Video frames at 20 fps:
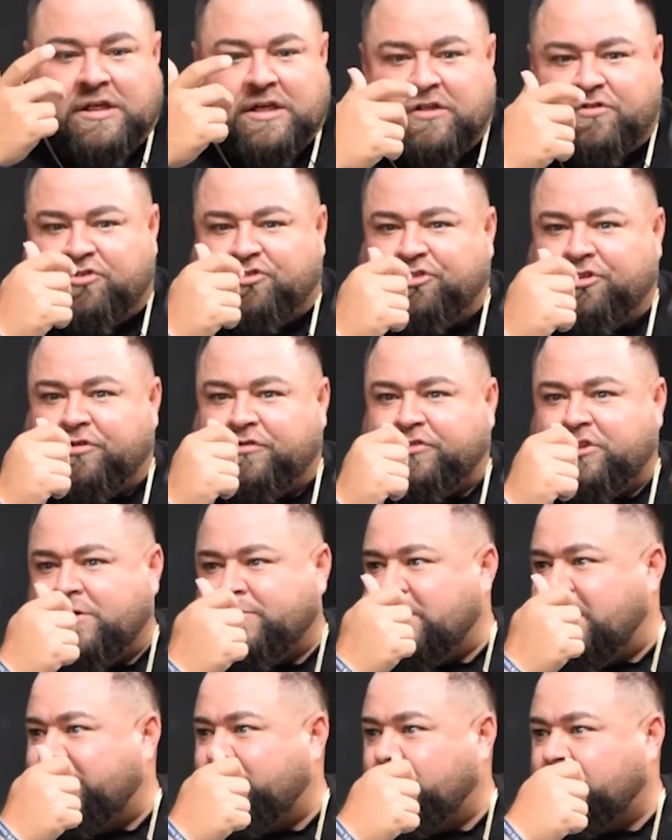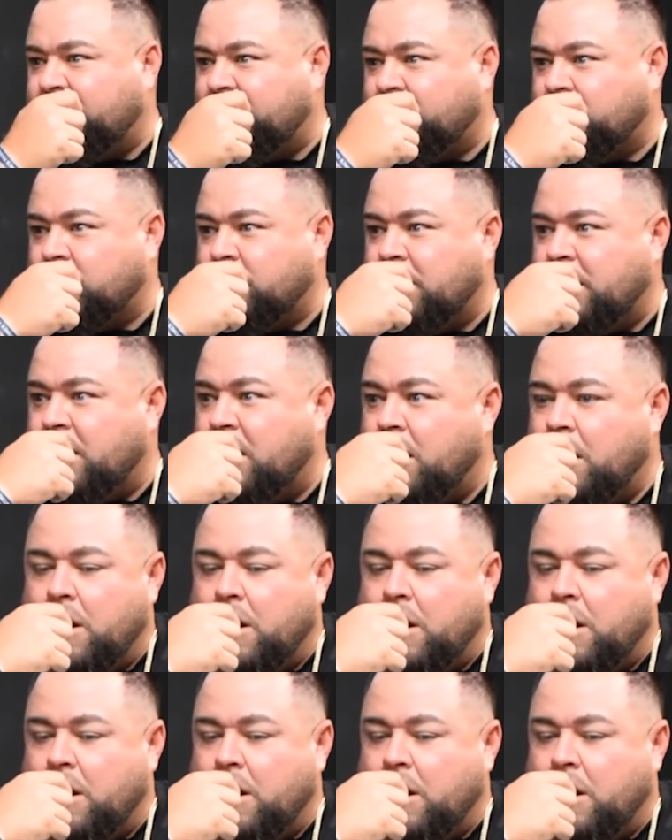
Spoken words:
Kids are still asleep. They haven't went to school yet.